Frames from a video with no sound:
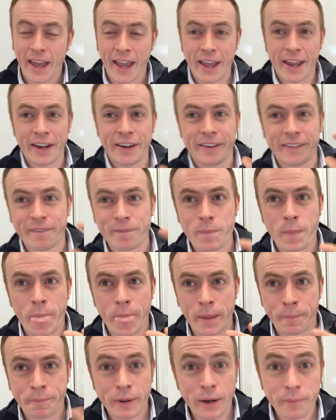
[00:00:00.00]
And
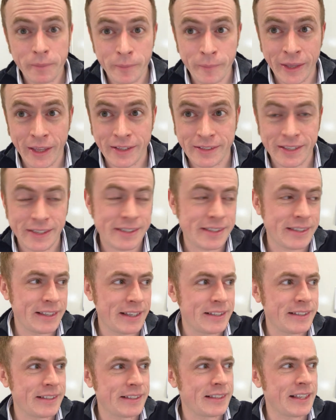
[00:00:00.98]
the problem is,
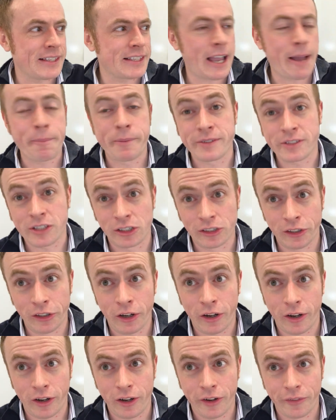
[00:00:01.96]
this happens a
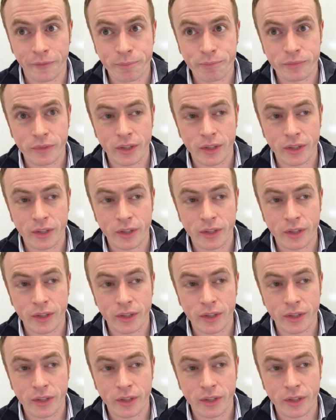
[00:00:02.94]
lot